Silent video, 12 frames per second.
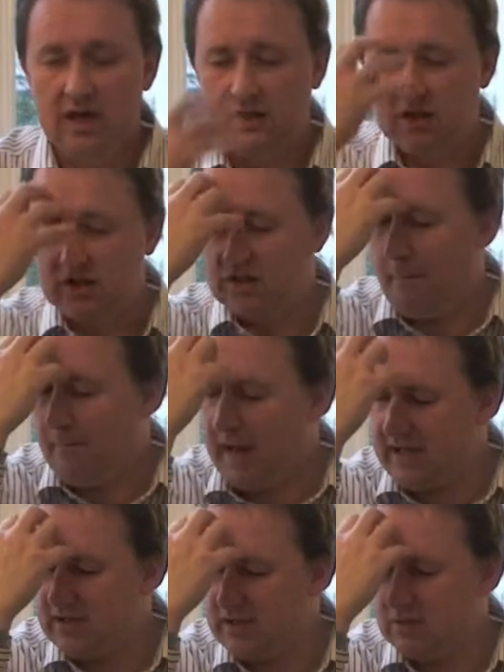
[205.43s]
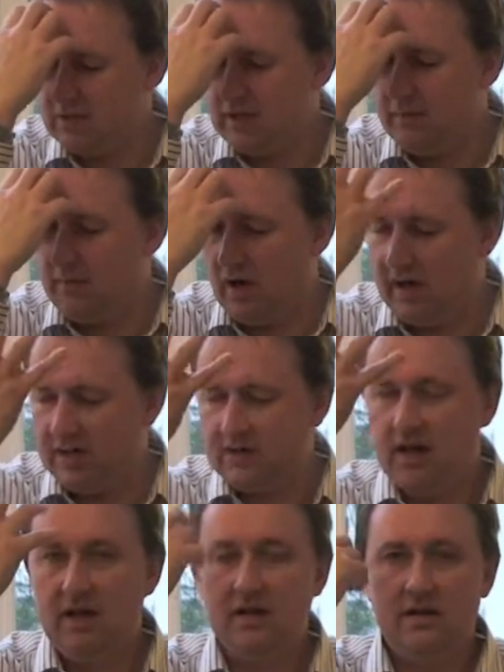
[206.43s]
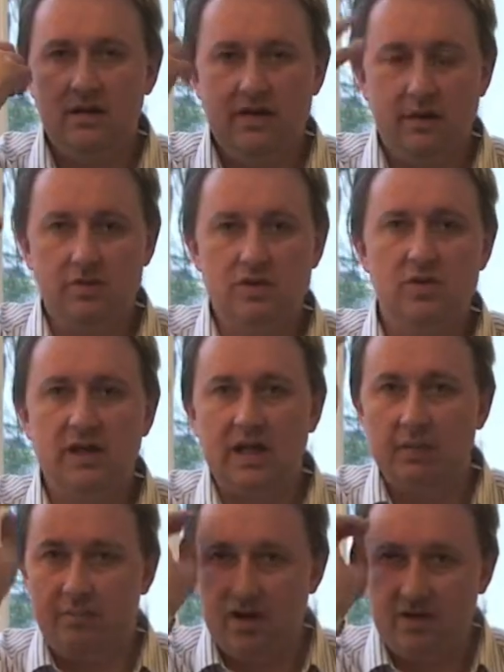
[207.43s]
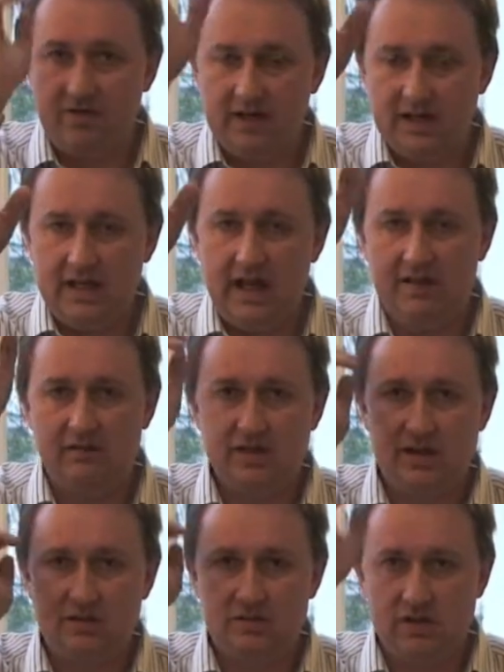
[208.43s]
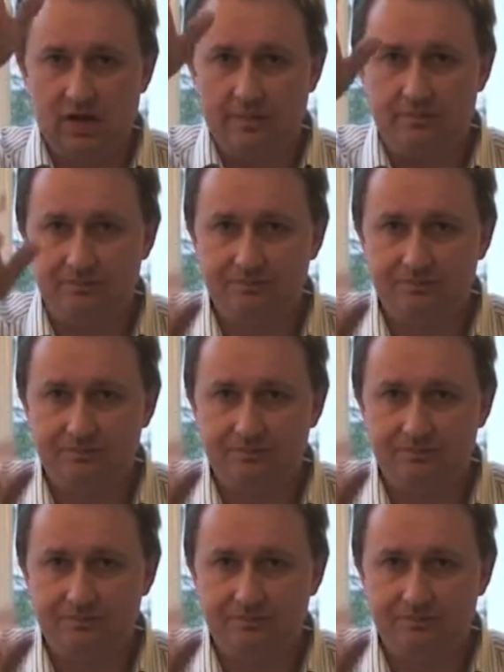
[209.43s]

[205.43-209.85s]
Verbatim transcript: they just imagined with their mind that they were doing it perfectly every single time.